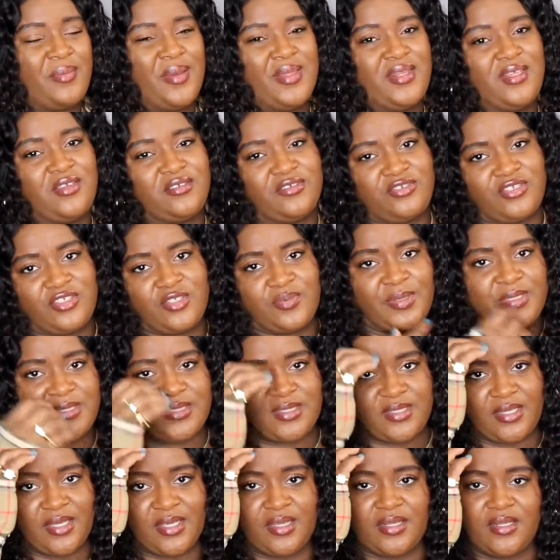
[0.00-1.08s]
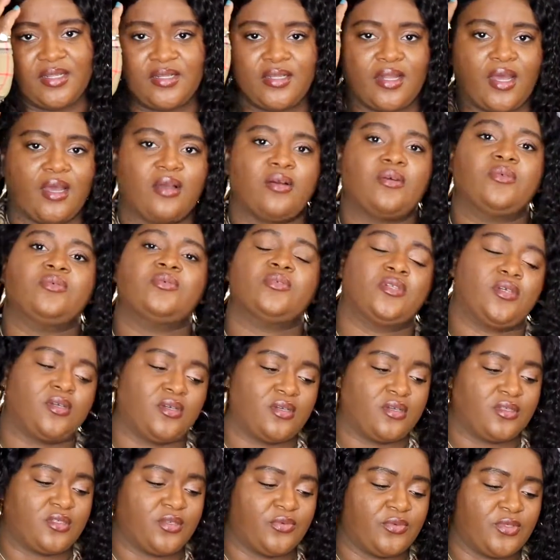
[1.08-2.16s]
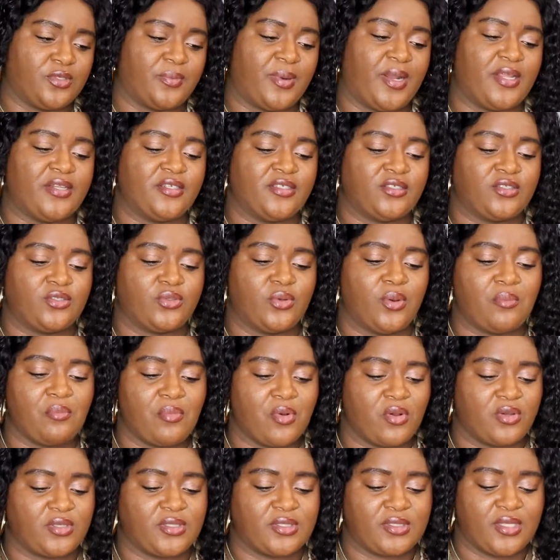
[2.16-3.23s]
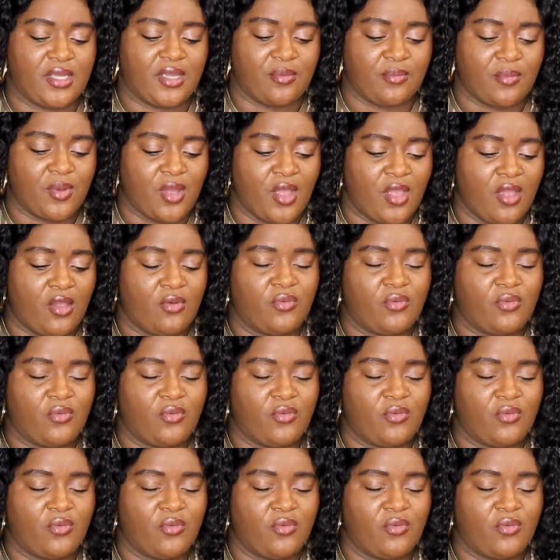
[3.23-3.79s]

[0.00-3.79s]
but they've just been sitting in that corner because I was planning to unbox them